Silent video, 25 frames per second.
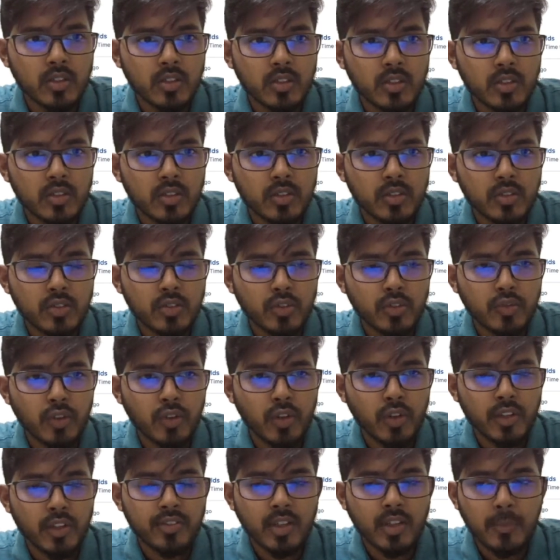So for
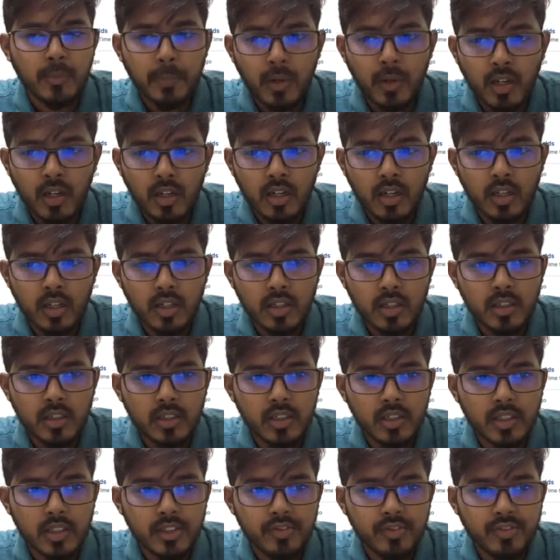example,
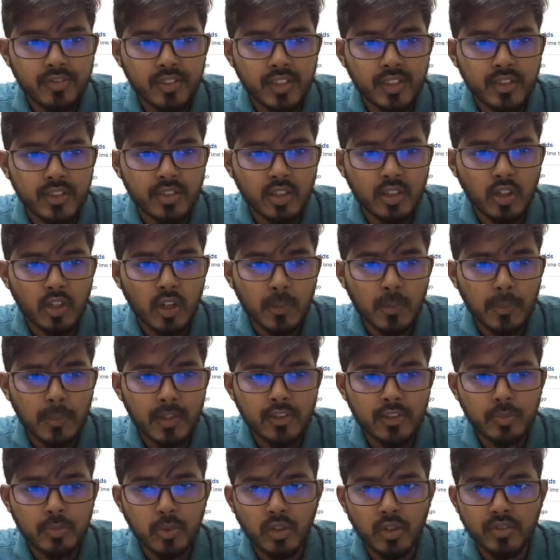if it is a complex
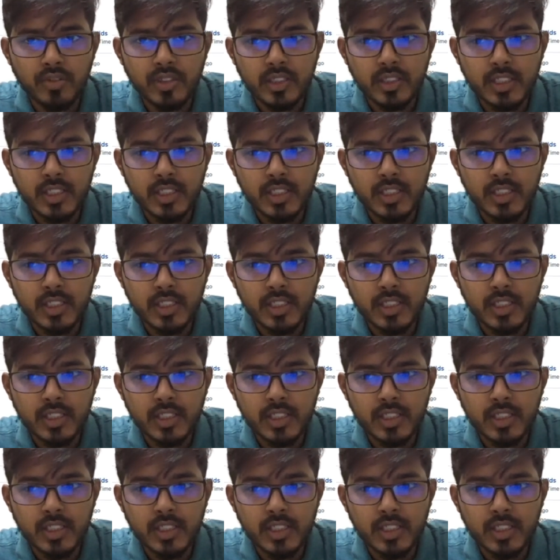project,